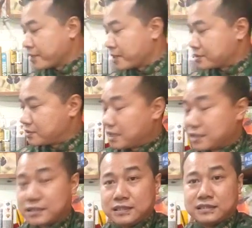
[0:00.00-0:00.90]
So that
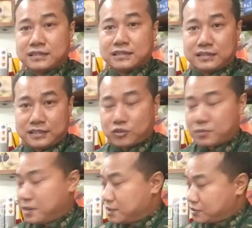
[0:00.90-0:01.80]
is nature.
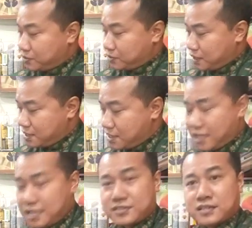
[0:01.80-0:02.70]
So in
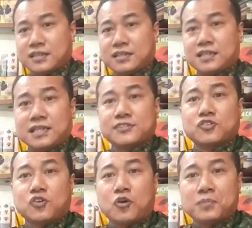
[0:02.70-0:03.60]
nature, niche
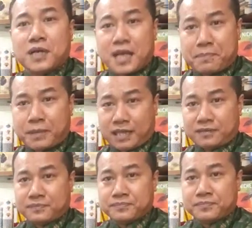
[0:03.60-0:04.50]
overlapping
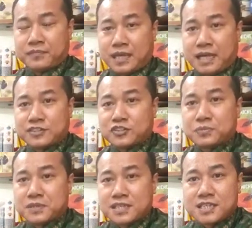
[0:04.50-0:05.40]
has to be
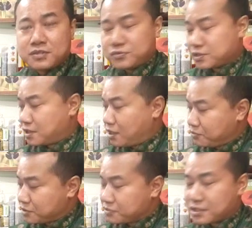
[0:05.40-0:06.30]
reduced. And how would
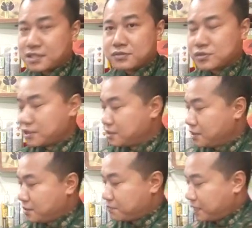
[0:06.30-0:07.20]
you reduce it?
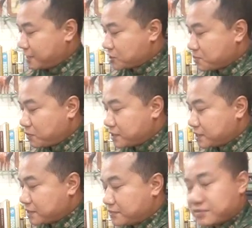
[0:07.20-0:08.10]
By exploiting
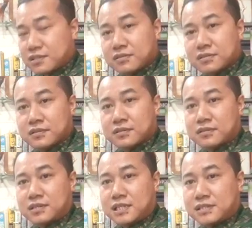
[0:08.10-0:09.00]
different
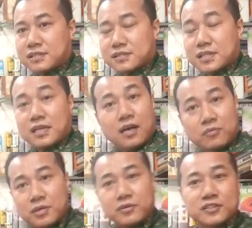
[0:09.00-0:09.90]
reasons. And how will
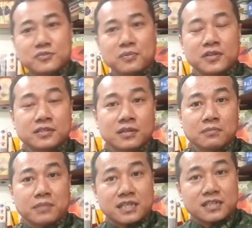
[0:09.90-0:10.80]
you exploit?
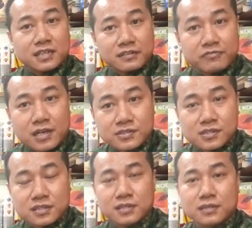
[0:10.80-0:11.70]
By running
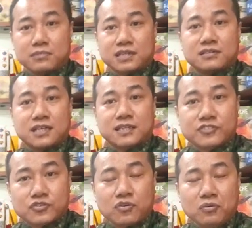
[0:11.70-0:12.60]
faster, by running
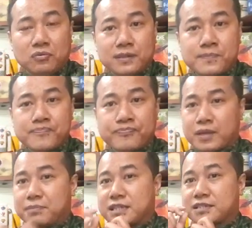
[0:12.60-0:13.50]
slower,
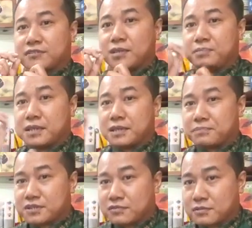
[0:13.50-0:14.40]
by developing a
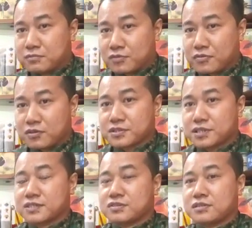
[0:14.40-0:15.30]
particular
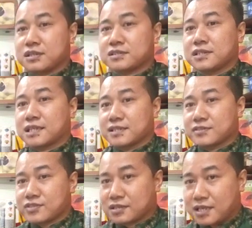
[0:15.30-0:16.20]
morphological structure that can
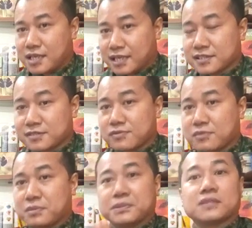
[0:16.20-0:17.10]
suck the nectar from a
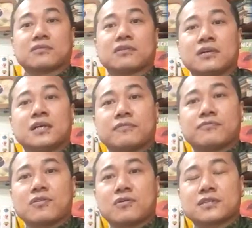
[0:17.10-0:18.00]
particular
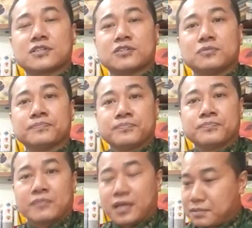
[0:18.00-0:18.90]
floral tube,
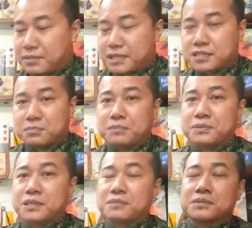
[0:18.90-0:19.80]
and by
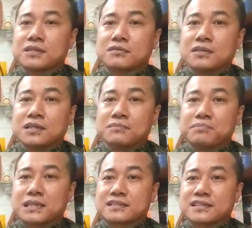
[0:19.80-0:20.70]
developing a particular
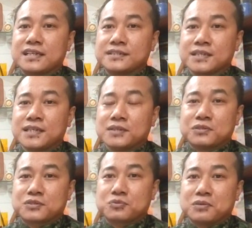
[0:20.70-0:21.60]
big size
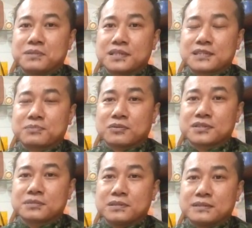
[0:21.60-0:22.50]
which will be
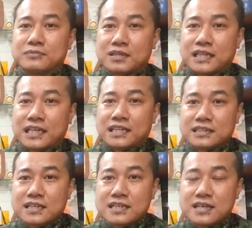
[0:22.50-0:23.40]
responsible for cracking the
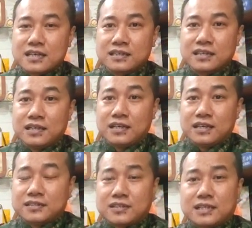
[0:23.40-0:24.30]
nut.
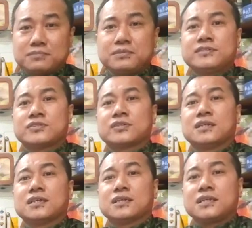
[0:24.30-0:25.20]
So that means
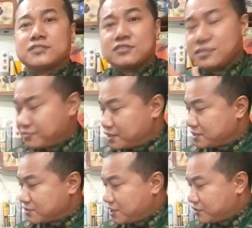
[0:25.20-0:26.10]
niche
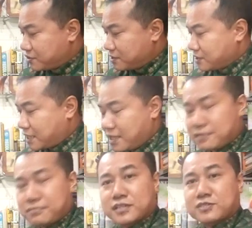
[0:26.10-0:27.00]
differentiation can
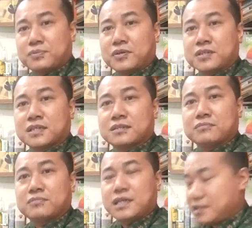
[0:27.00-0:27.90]
be exploited
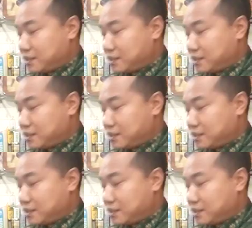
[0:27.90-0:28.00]
by